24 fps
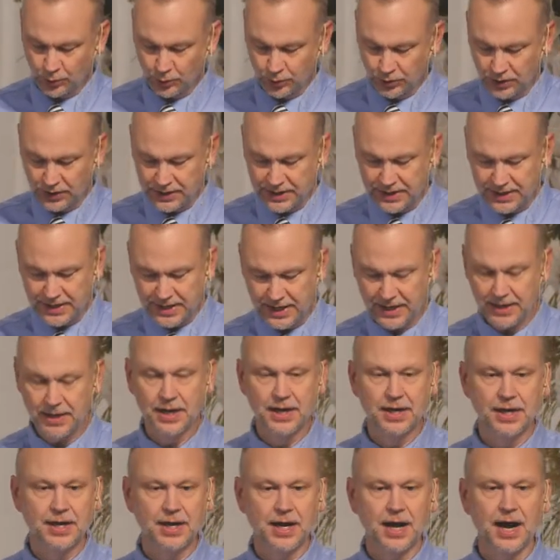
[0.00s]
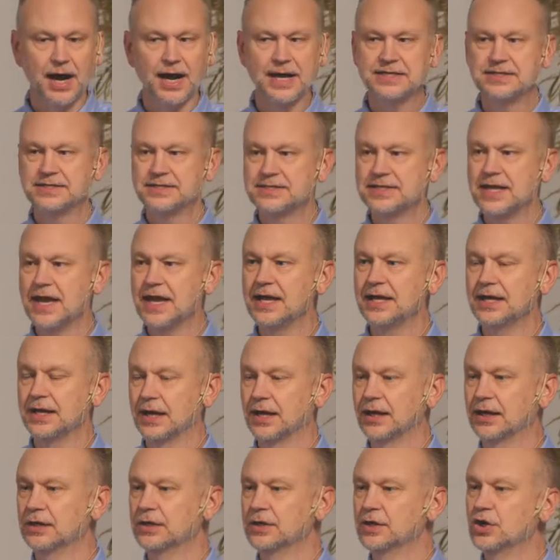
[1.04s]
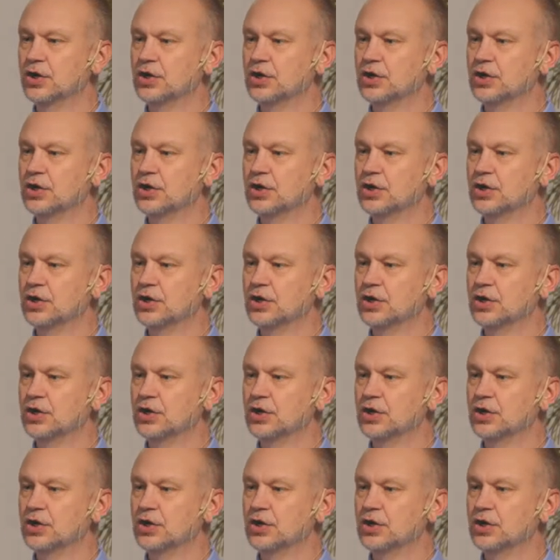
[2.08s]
We're looking at Isaiah,